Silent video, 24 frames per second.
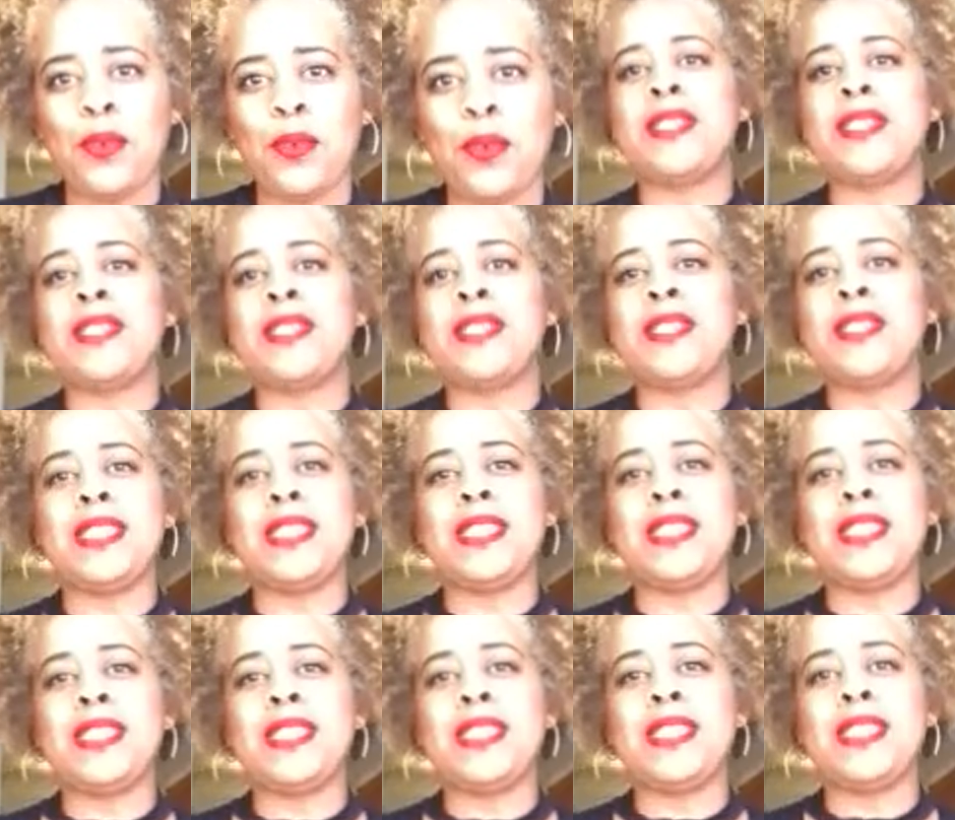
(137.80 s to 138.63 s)

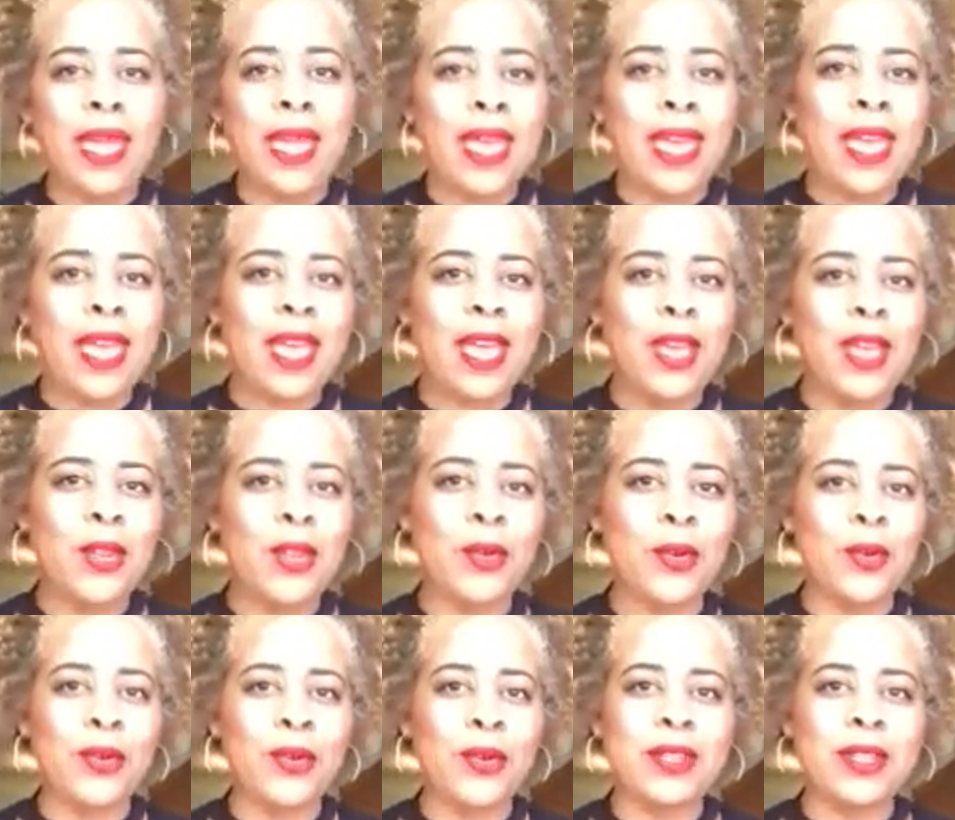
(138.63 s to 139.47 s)
sitting
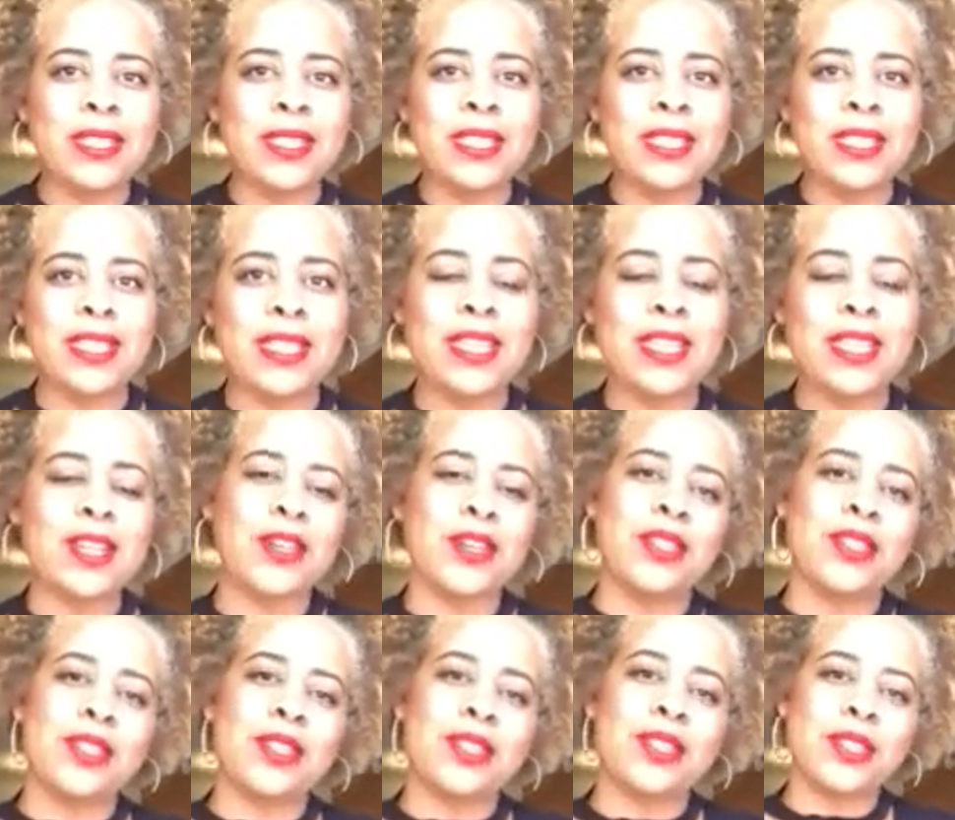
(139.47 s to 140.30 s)
in the
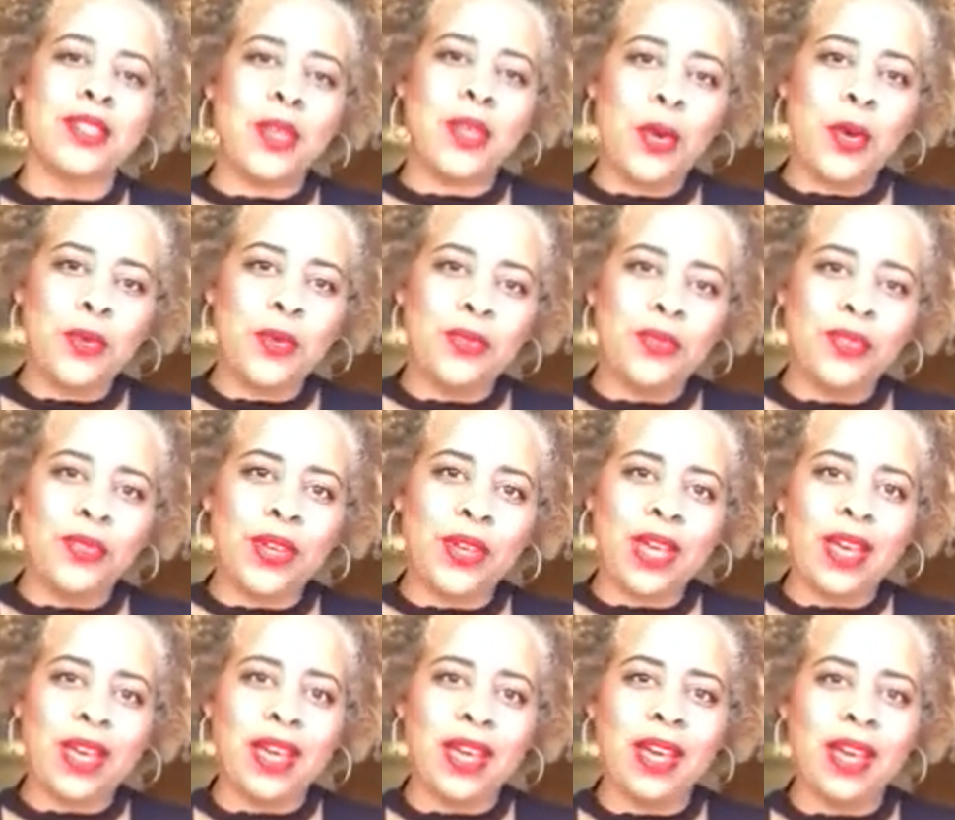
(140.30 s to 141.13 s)
bed or sitting
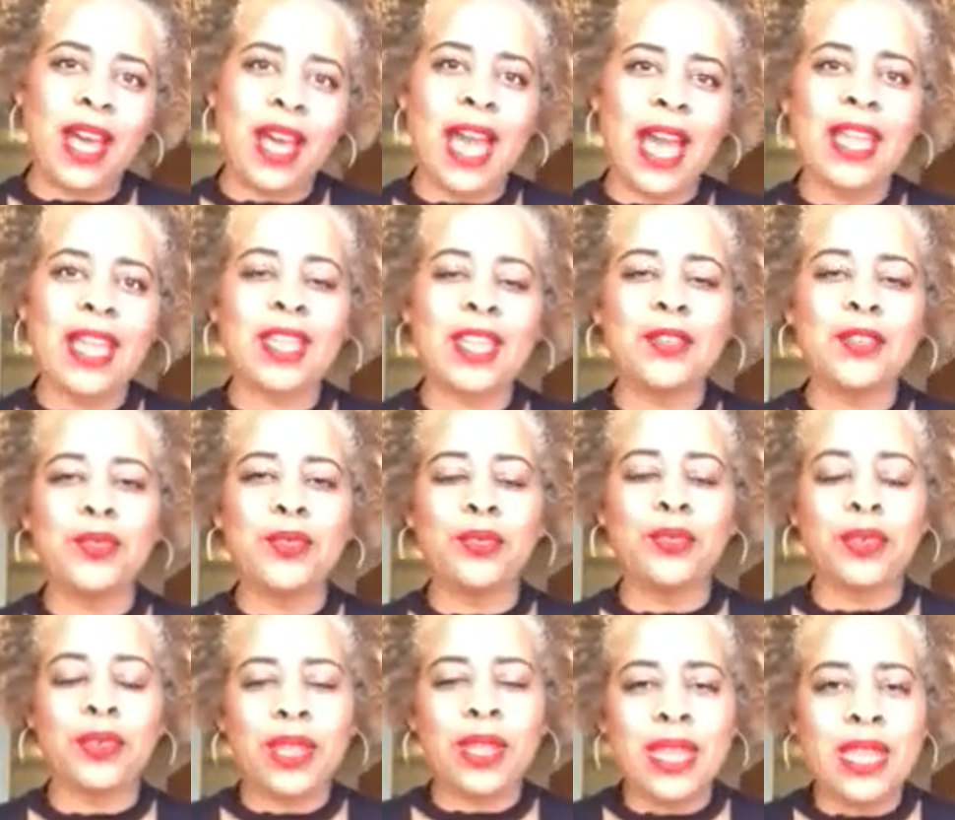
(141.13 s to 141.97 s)
on the
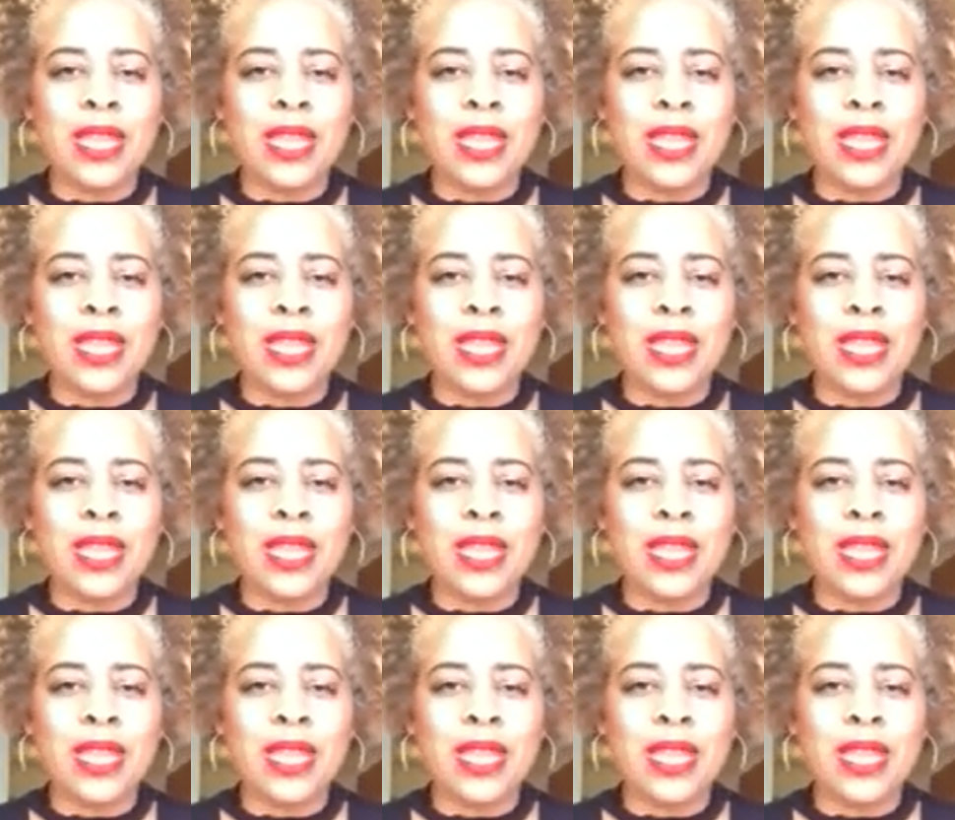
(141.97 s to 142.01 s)
sofa.